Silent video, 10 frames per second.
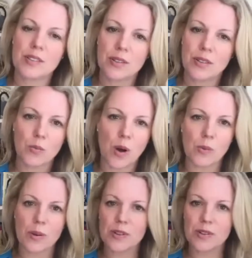what
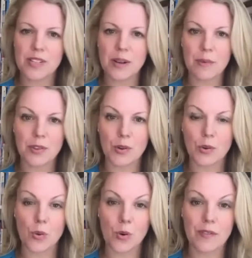were some of the
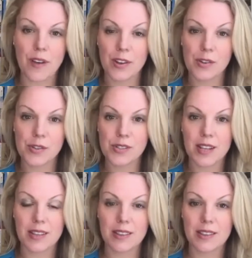core values
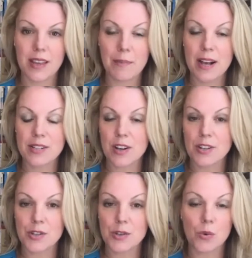that they passed on
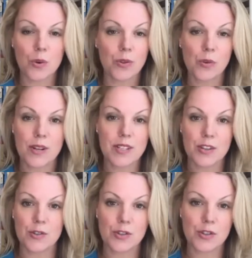to you, or the ones
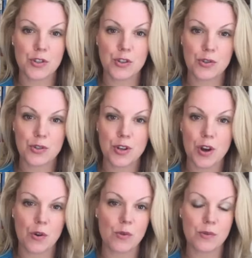that you just choose
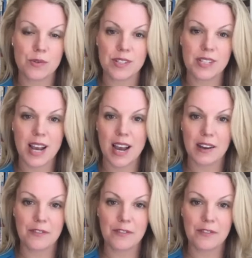to own today?